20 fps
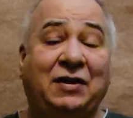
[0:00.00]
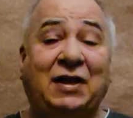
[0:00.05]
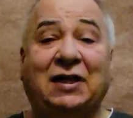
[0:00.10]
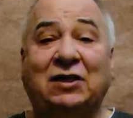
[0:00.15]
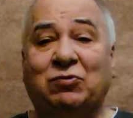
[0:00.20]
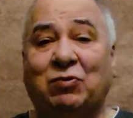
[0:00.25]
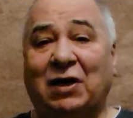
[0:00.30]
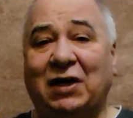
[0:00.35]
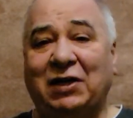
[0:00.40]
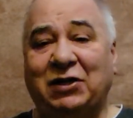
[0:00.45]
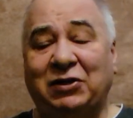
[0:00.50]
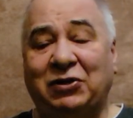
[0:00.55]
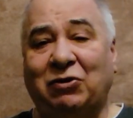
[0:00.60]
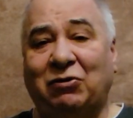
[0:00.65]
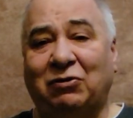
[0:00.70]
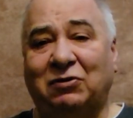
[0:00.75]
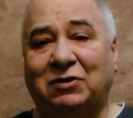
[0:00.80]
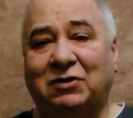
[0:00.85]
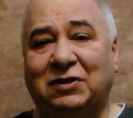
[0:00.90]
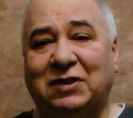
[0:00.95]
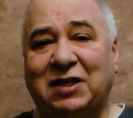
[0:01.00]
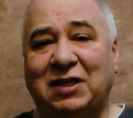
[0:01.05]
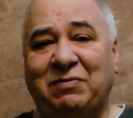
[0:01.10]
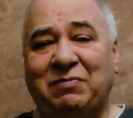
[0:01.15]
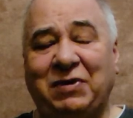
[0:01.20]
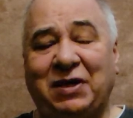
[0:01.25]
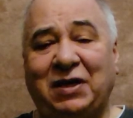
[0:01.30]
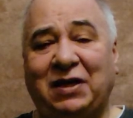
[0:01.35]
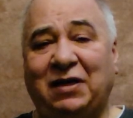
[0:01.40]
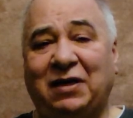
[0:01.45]
That's why you don't see
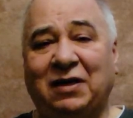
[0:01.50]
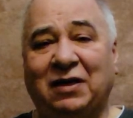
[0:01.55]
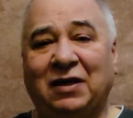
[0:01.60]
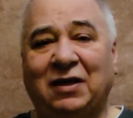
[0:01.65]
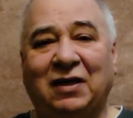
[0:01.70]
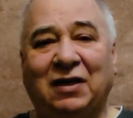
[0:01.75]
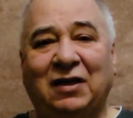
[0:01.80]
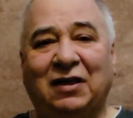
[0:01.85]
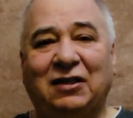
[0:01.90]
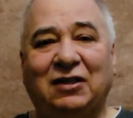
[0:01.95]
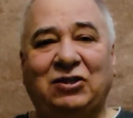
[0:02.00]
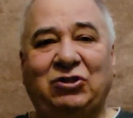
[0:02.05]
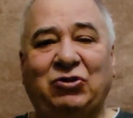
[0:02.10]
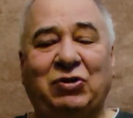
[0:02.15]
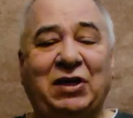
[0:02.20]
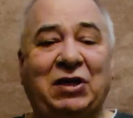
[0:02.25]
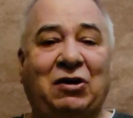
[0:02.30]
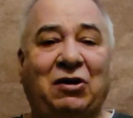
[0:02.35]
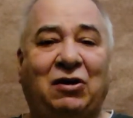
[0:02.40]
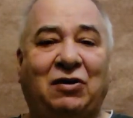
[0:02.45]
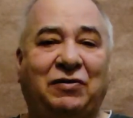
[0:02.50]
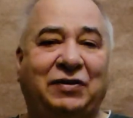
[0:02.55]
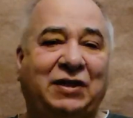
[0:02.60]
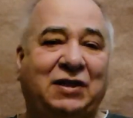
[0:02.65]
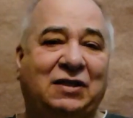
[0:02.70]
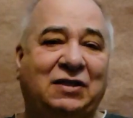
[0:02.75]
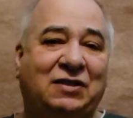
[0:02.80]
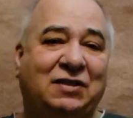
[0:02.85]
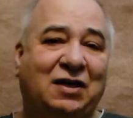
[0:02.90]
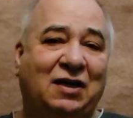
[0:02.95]
me doing all
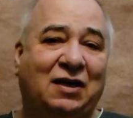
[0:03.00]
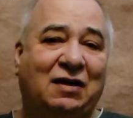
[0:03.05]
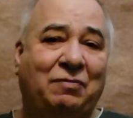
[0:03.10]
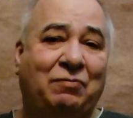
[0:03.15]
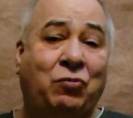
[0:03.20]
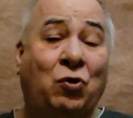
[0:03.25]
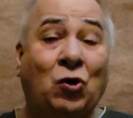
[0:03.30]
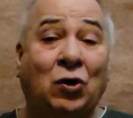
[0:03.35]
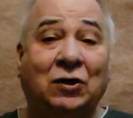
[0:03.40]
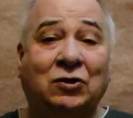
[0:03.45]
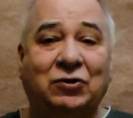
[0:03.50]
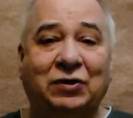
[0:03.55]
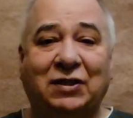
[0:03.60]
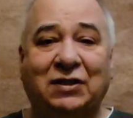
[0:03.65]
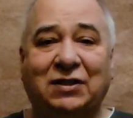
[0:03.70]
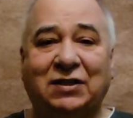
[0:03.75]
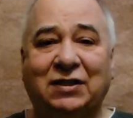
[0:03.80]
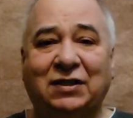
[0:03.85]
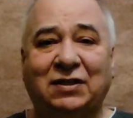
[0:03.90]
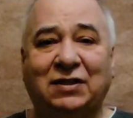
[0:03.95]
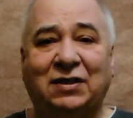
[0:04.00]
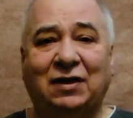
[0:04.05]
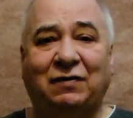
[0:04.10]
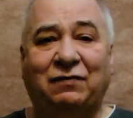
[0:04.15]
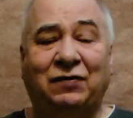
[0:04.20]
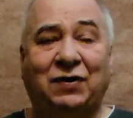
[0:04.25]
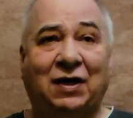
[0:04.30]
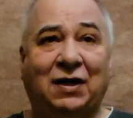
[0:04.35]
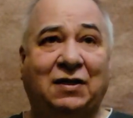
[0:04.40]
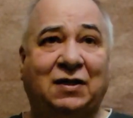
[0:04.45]
these portraits and
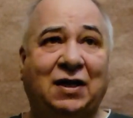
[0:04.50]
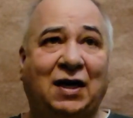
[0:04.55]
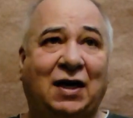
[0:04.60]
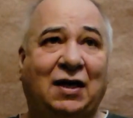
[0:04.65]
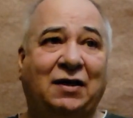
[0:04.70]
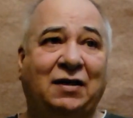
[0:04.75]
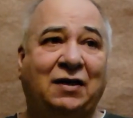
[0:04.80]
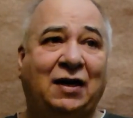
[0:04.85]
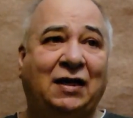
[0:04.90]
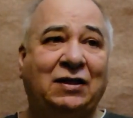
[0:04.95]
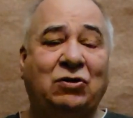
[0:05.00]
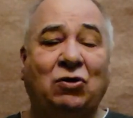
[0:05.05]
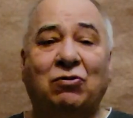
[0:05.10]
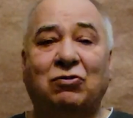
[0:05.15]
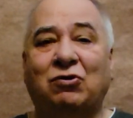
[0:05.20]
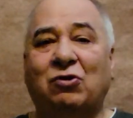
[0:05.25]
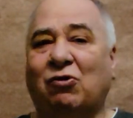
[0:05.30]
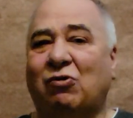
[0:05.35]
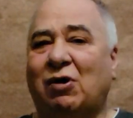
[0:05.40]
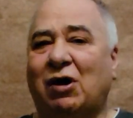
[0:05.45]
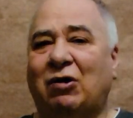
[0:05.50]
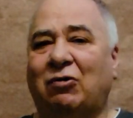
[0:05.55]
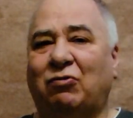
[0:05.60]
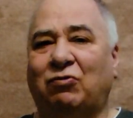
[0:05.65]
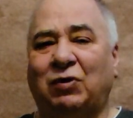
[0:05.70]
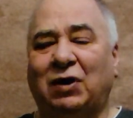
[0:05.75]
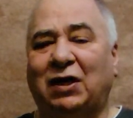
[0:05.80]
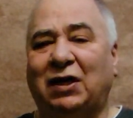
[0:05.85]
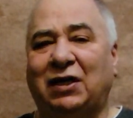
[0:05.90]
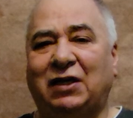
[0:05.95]
stuff like that. And I don't go out
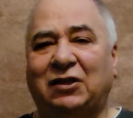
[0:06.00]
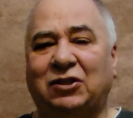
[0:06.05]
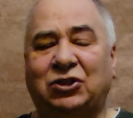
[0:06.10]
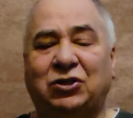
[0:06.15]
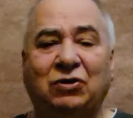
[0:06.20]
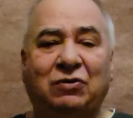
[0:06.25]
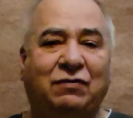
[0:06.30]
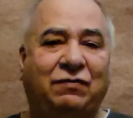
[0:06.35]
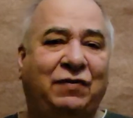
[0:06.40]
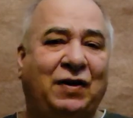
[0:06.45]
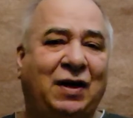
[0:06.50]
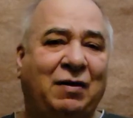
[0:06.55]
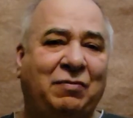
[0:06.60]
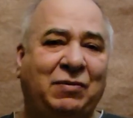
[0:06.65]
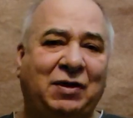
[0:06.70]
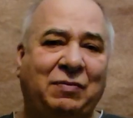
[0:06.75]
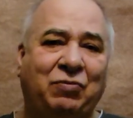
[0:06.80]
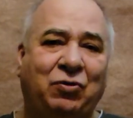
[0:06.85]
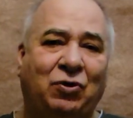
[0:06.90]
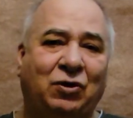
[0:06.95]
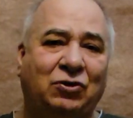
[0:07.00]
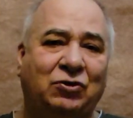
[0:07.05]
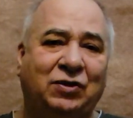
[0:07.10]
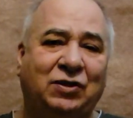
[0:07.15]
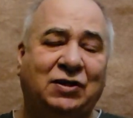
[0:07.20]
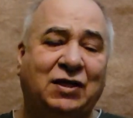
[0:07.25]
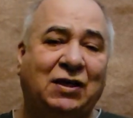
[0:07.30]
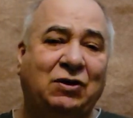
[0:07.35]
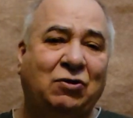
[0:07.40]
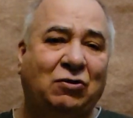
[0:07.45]
really and shoot family
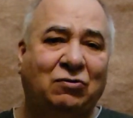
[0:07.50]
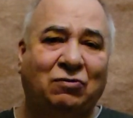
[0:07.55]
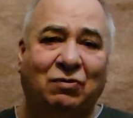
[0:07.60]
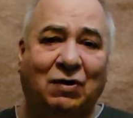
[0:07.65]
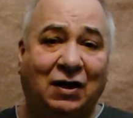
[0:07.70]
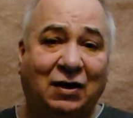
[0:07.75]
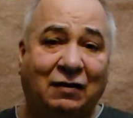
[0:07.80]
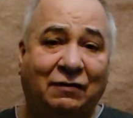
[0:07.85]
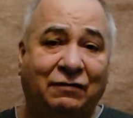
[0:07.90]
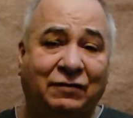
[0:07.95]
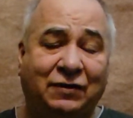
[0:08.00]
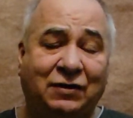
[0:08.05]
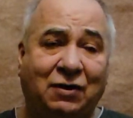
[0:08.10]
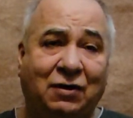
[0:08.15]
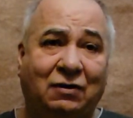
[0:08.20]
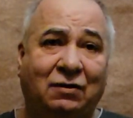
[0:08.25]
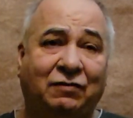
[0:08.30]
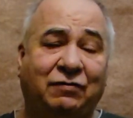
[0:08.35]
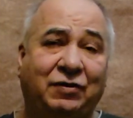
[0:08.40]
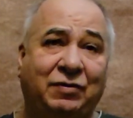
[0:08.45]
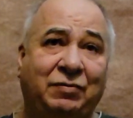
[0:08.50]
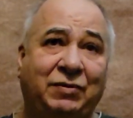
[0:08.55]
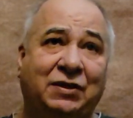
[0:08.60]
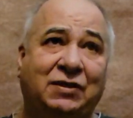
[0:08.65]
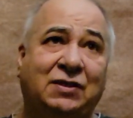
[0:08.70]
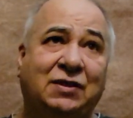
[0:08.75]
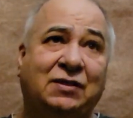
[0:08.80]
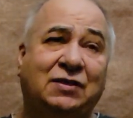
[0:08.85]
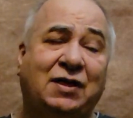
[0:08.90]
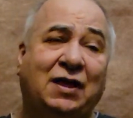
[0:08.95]
portraits. I don't run a photography
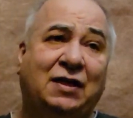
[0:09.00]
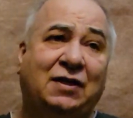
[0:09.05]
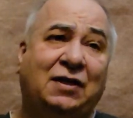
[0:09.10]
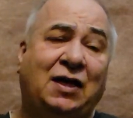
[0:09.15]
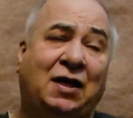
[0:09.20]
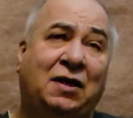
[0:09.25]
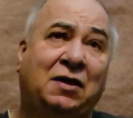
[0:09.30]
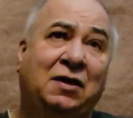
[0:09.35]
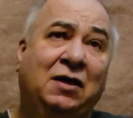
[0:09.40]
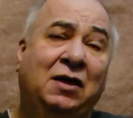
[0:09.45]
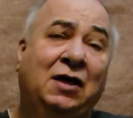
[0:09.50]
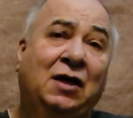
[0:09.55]
business like that.